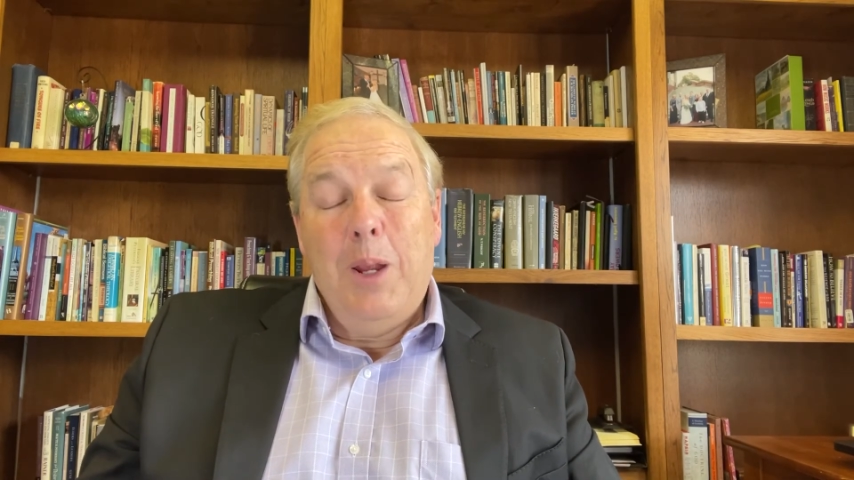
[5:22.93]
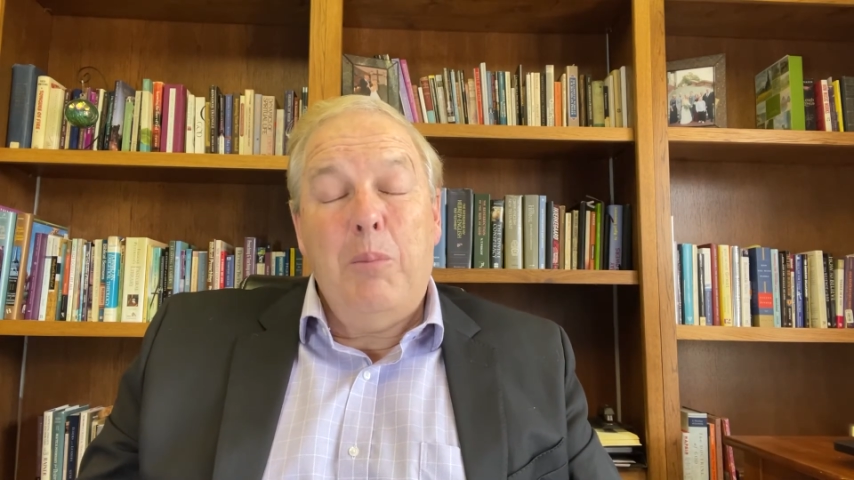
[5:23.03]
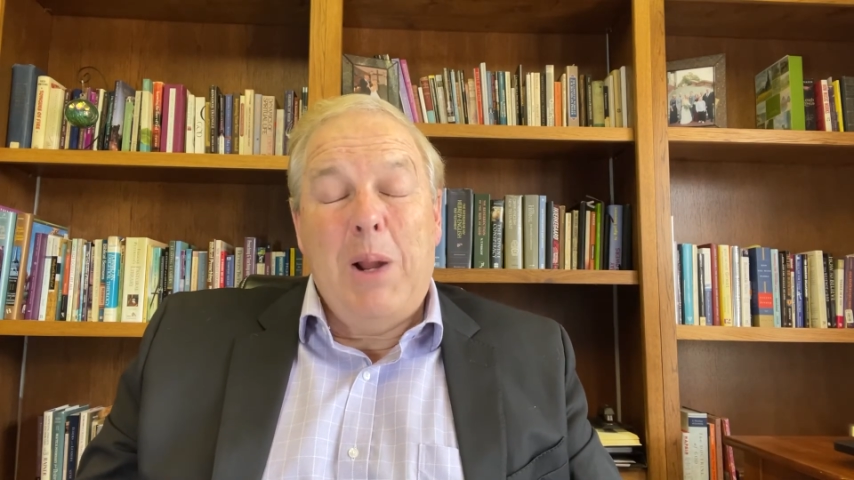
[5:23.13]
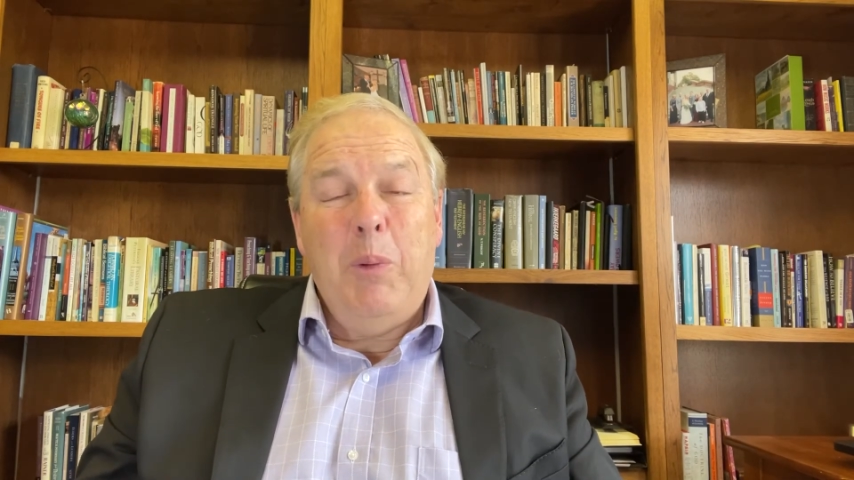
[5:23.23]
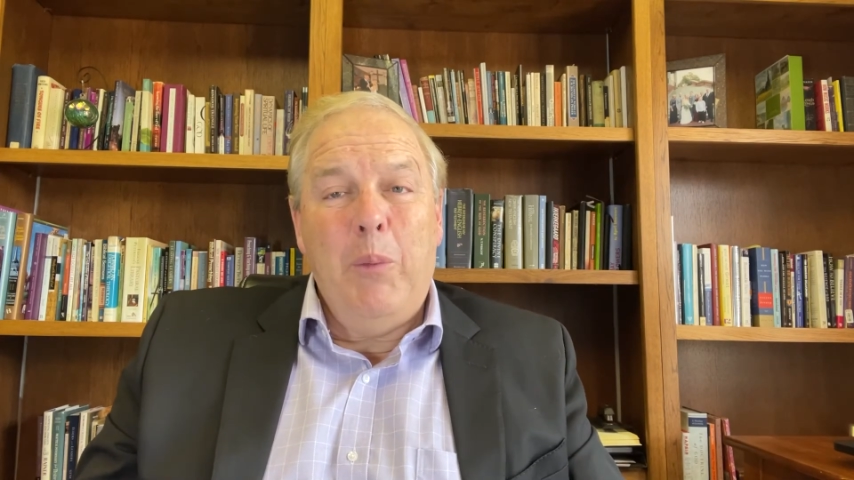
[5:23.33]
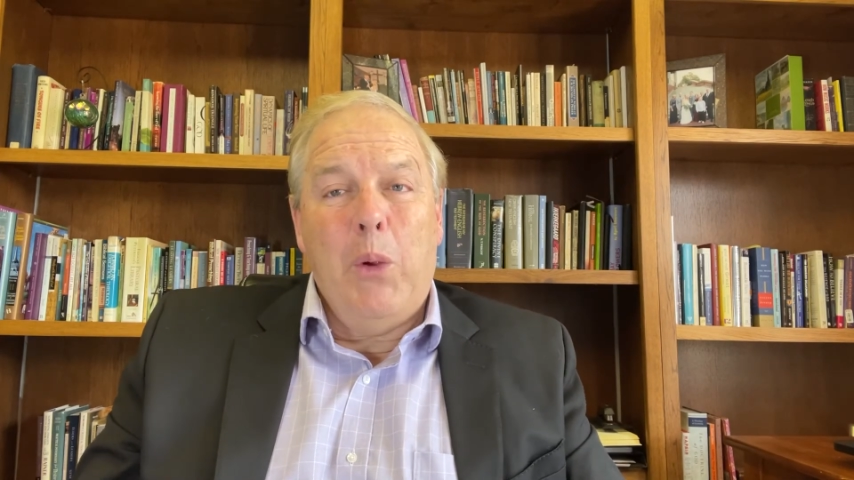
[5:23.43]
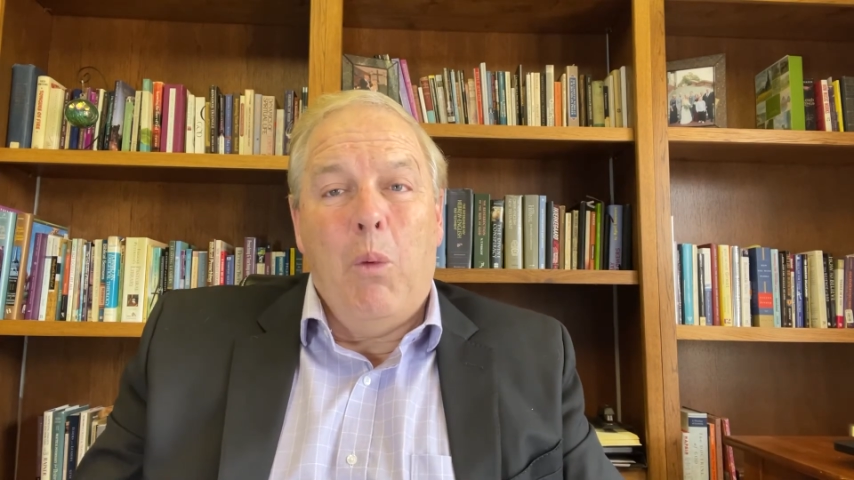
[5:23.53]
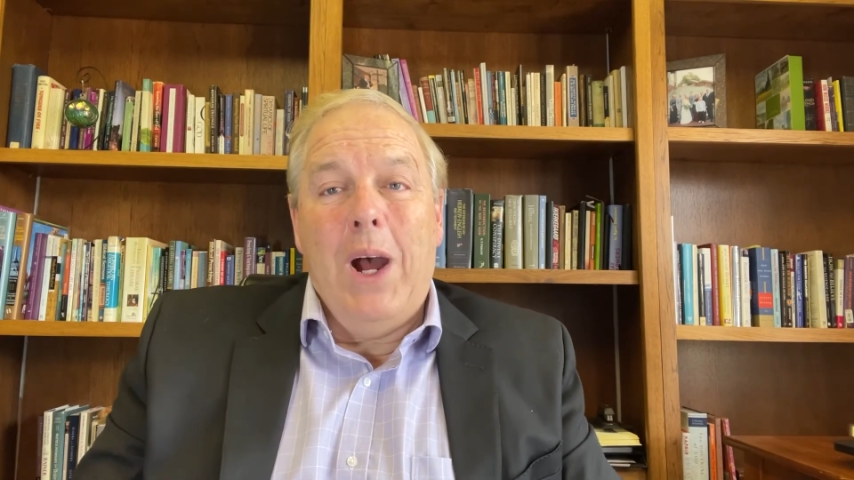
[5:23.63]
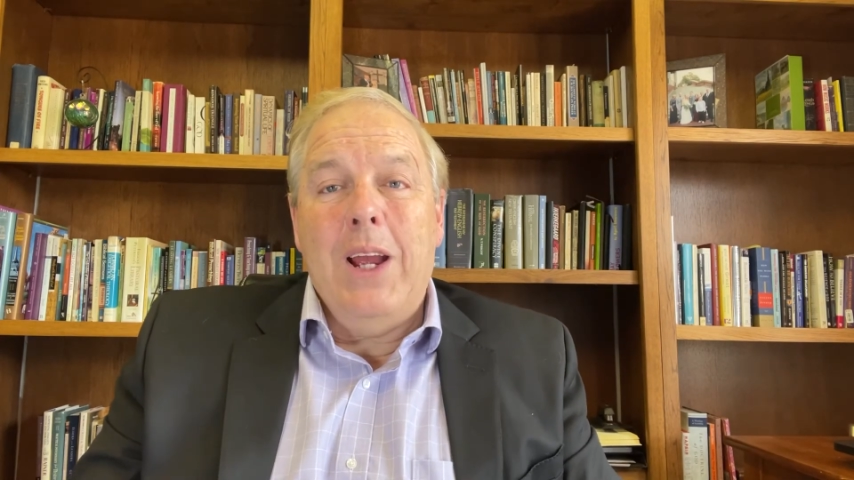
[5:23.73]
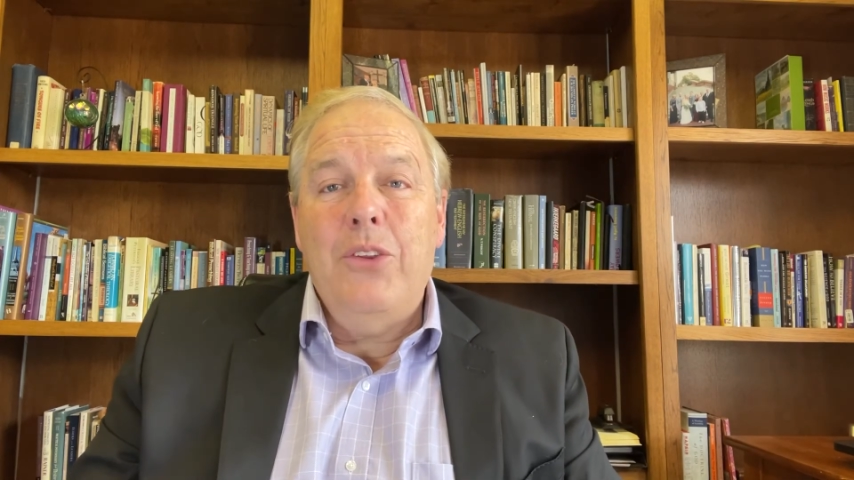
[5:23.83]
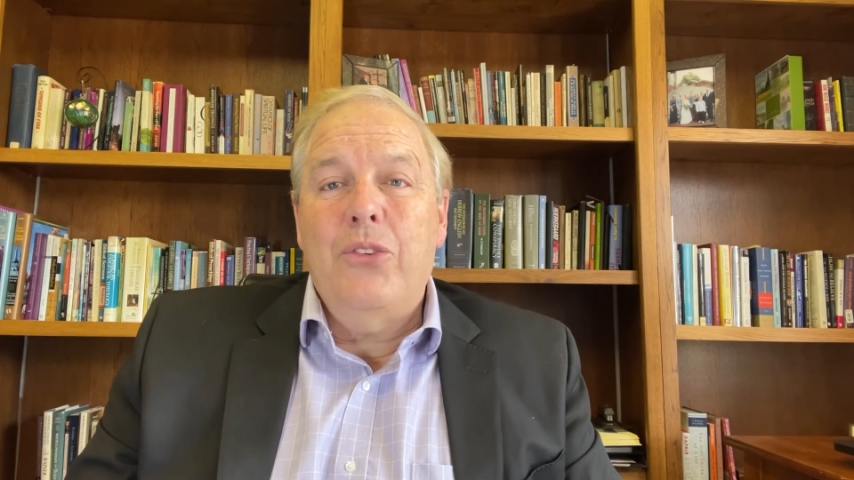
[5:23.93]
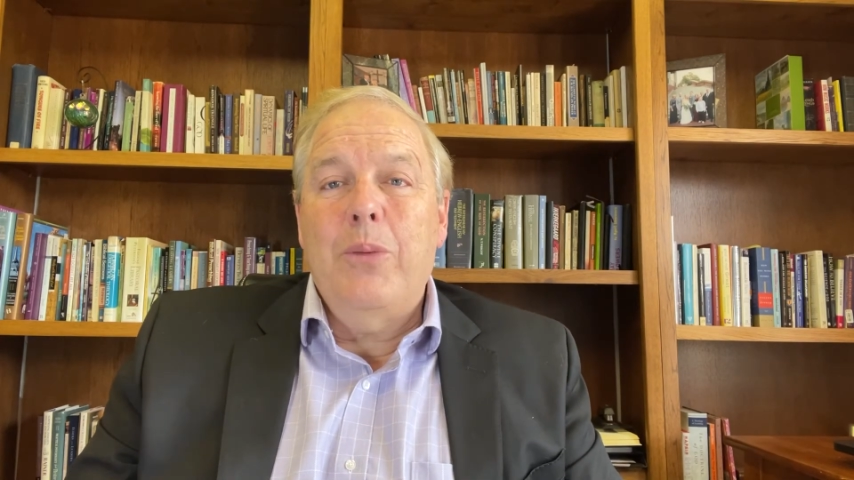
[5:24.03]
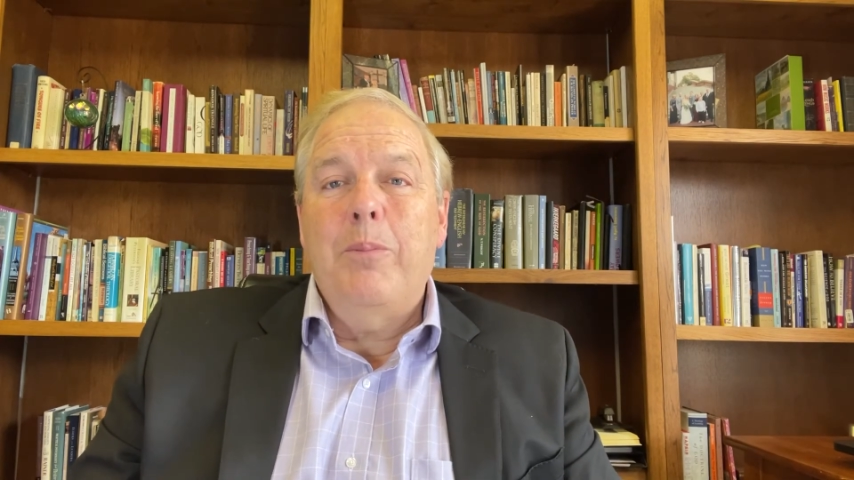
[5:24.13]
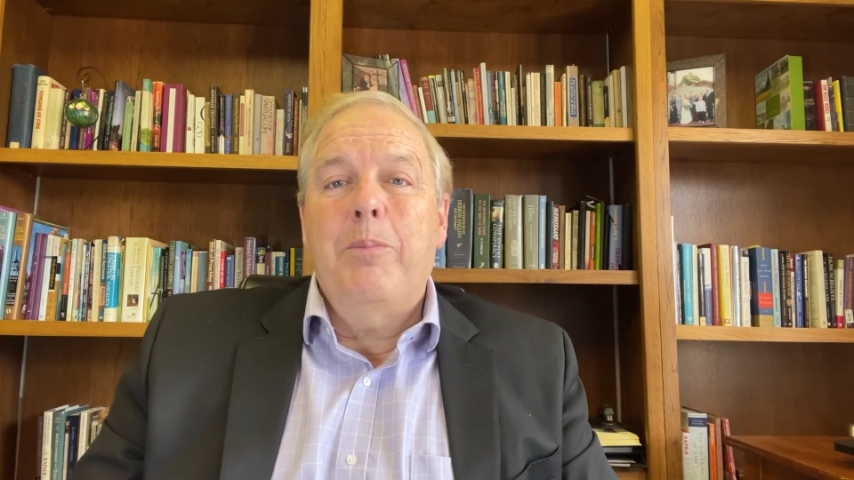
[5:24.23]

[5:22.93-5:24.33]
and probably wise.